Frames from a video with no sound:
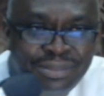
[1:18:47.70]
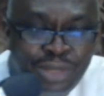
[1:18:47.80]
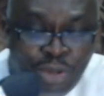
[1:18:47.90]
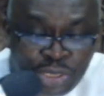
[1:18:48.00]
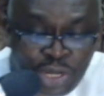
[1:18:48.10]

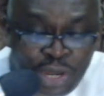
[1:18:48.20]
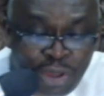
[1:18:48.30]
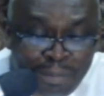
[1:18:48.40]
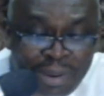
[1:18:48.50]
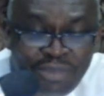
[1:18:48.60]
Because the
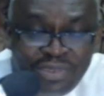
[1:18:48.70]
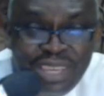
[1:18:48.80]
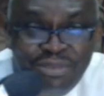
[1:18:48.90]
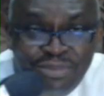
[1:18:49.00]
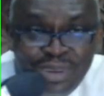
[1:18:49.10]
number of
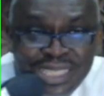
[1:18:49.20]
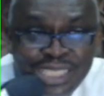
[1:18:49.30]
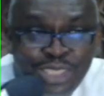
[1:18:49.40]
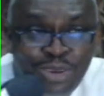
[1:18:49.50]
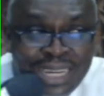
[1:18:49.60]
influence
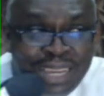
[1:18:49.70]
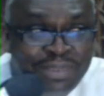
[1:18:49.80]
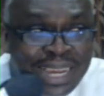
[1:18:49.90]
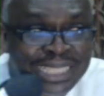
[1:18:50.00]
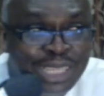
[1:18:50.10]
in your life
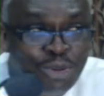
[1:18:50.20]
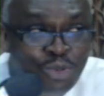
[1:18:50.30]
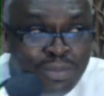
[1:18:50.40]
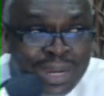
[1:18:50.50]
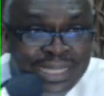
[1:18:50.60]
as a
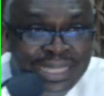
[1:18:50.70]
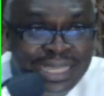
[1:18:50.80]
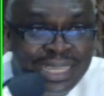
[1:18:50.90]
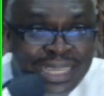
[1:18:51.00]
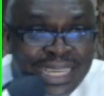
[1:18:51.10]
woman
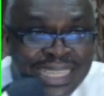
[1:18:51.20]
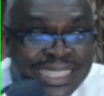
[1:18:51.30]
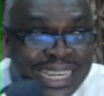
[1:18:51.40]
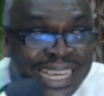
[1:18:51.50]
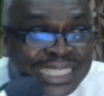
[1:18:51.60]

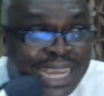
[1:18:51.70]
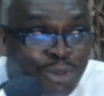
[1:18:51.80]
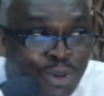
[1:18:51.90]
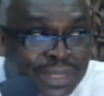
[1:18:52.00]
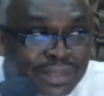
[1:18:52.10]
is less than
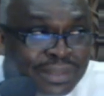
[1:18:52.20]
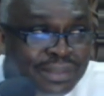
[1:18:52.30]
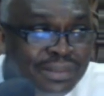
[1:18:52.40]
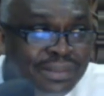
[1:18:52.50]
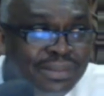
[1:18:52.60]
one.
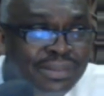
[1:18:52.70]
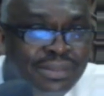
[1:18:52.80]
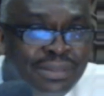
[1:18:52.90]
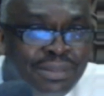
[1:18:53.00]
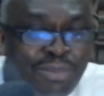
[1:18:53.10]

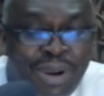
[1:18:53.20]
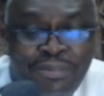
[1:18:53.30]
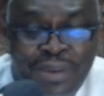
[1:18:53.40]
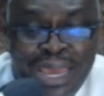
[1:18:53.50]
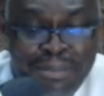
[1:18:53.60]

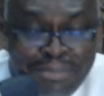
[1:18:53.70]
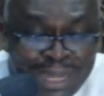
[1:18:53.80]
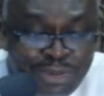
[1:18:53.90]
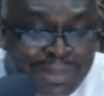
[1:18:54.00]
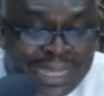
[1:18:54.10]
But a
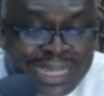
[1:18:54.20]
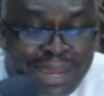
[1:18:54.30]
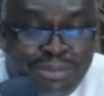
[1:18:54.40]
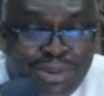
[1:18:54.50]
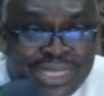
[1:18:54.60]
man, no matter how
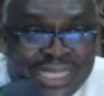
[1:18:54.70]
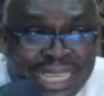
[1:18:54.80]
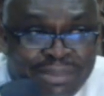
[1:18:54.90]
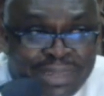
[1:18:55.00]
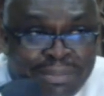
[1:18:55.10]
much
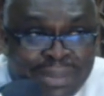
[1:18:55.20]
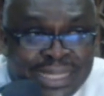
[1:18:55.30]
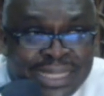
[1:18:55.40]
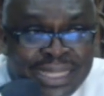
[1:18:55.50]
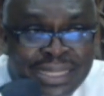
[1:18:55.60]
saved a
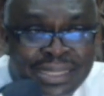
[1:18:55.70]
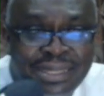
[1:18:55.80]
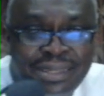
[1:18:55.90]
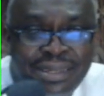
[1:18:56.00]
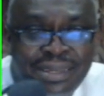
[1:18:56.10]
man is,
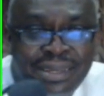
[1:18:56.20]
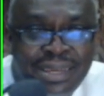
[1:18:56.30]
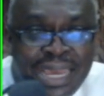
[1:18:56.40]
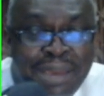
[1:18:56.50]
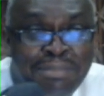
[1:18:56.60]

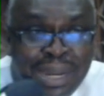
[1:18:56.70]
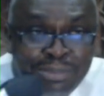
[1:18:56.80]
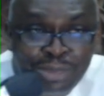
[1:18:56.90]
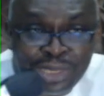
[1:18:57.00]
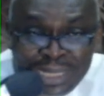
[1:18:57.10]
a man
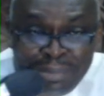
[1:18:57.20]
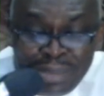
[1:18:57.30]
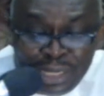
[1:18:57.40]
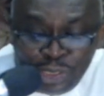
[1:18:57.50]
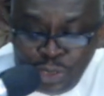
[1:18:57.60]
must still
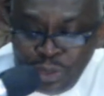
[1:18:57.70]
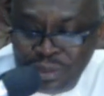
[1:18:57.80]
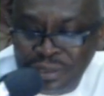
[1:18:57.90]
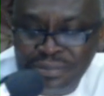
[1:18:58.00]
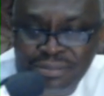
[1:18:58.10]
make sure
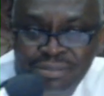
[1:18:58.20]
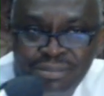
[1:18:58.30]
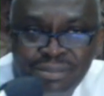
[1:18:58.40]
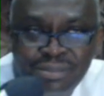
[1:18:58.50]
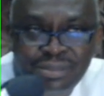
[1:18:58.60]

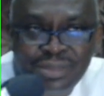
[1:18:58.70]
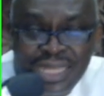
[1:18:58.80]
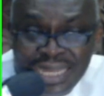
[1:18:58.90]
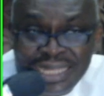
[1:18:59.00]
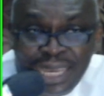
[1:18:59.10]

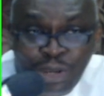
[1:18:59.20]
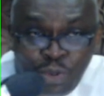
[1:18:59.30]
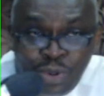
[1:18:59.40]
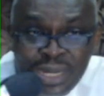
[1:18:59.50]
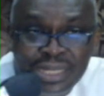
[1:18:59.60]
that a
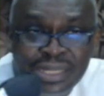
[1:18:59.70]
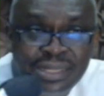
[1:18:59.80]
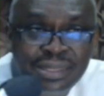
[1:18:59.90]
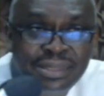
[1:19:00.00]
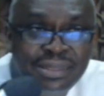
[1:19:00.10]
queen
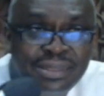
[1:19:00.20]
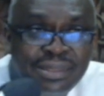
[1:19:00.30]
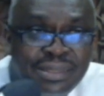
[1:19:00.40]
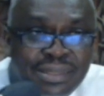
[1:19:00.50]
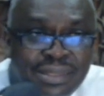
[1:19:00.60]

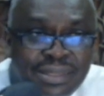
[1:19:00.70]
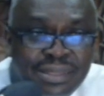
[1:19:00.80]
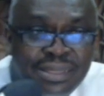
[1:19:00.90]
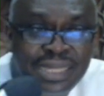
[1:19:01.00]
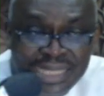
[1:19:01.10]

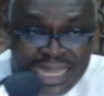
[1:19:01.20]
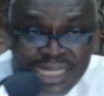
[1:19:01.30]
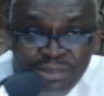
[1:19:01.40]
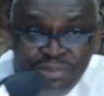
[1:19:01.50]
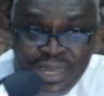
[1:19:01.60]
is an
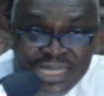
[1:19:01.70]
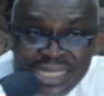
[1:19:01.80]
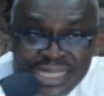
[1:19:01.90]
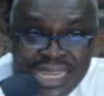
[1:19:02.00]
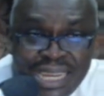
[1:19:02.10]
influence
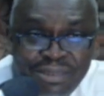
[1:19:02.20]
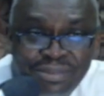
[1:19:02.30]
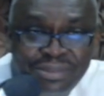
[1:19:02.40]
in his life.